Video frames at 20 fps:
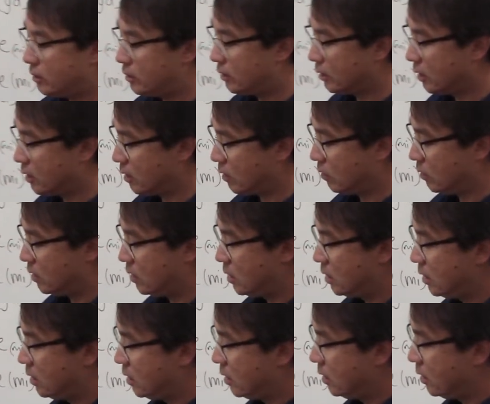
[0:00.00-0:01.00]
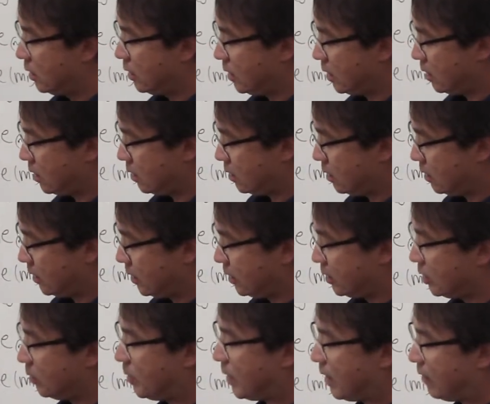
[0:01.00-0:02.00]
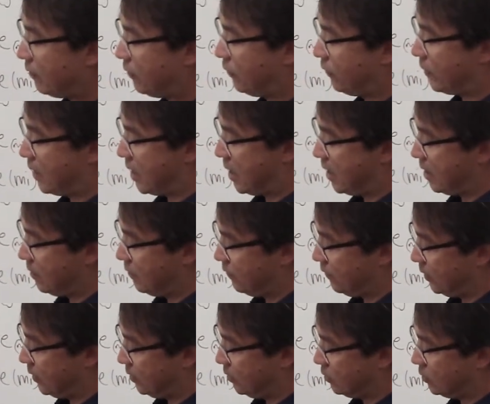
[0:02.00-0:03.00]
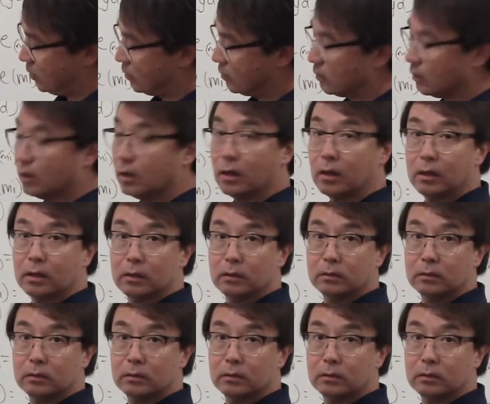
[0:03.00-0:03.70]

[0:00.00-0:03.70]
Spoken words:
and go, it's about 5 inches long.